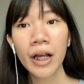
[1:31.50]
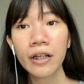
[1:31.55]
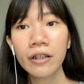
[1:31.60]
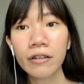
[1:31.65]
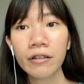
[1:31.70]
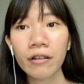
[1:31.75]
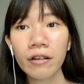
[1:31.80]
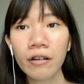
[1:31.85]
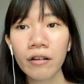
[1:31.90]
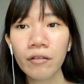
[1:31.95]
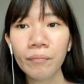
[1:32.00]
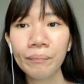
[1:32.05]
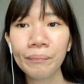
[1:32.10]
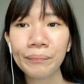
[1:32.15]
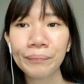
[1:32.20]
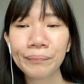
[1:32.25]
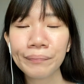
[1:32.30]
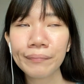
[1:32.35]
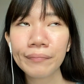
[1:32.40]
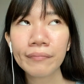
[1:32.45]
So
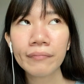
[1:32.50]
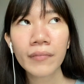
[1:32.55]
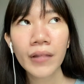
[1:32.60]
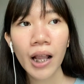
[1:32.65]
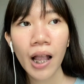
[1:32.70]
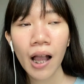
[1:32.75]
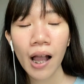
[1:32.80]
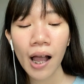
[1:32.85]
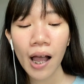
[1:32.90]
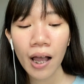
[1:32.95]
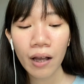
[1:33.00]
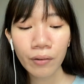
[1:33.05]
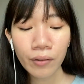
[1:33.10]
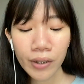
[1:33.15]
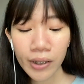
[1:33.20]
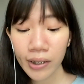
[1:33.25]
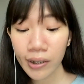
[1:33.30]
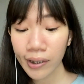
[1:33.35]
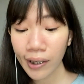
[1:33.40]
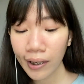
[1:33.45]
I
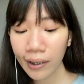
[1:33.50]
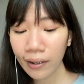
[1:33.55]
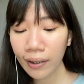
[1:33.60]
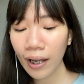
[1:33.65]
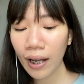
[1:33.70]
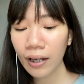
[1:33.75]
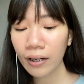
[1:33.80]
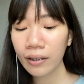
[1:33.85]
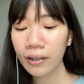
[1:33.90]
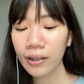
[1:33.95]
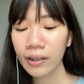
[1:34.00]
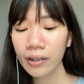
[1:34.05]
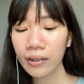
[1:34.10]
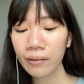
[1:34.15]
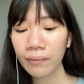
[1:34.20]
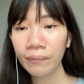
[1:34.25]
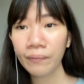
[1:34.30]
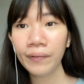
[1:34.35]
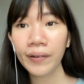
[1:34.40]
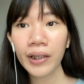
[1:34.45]
would say that
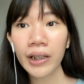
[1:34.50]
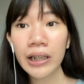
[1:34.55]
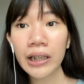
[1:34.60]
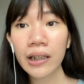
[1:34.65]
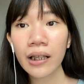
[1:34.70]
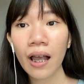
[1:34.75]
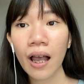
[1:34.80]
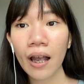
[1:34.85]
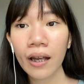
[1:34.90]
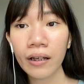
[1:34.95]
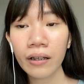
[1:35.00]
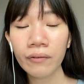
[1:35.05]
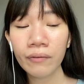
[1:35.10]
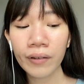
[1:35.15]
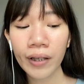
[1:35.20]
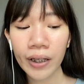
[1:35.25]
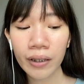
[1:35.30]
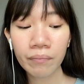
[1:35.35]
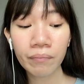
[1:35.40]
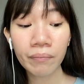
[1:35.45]
this feels kind of
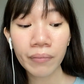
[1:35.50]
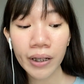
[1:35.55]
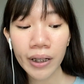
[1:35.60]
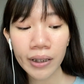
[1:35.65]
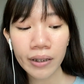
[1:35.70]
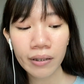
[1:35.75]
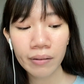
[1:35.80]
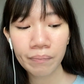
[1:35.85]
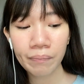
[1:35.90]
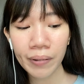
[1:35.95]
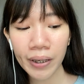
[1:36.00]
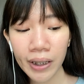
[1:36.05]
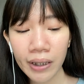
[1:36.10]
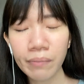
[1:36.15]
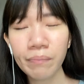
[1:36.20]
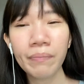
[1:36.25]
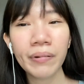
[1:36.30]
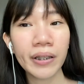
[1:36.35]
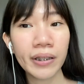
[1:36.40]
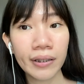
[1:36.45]
like Burt's Bees,
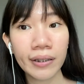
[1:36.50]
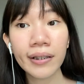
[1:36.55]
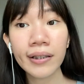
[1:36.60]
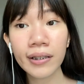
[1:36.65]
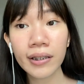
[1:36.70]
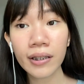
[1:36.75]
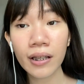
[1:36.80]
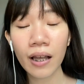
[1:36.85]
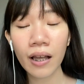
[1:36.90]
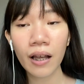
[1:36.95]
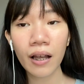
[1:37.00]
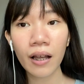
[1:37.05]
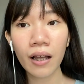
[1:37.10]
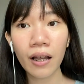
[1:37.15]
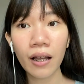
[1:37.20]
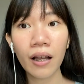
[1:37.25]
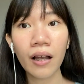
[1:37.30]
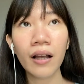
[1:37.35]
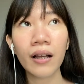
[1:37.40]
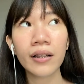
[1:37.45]
but just
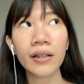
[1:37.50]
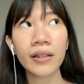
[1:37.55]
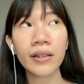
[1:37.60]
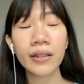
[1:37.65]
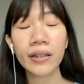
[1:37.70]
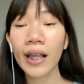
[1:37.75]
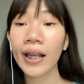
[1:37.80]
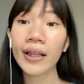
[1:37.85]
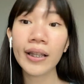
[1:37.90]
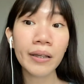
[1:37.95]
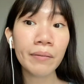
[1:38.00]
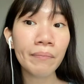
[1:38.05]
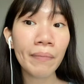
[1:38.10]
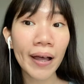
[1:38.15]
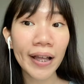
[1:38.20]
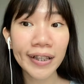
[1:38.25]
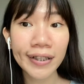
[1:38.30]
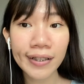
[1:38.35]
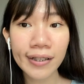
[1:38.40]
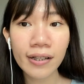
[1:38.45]
slightly
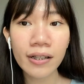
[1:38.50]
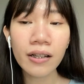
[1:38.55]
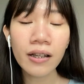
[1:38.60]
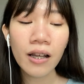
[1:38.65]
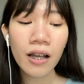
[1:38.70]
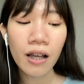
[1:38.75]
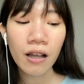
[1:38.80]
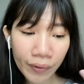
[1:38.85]
better.